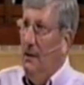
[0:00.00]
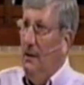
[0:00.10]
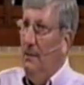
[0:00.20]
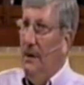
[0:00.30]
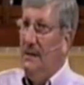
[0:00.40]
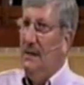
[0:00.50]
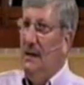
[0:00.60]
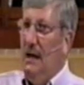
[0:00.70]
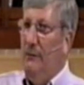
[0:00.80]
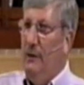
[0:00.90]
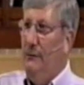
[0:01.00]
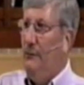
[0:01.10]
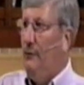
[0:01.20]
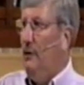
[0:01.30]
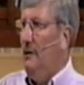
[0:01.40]
But I run
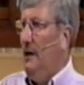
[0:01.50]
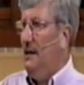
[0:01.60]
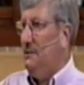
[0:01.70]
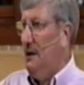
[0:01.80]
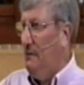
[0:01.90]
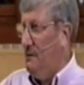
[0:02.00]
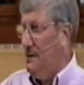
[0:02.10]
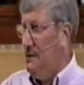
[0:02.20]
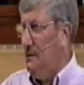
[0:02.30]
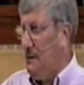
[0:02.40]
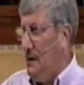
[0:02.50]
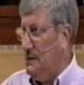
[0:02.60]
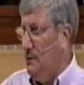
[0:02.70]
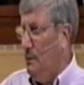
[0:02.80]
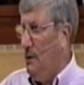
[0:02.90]
4. The last one I ran was in
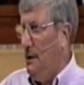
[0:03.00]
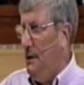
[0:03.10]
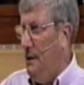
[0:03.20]
2001,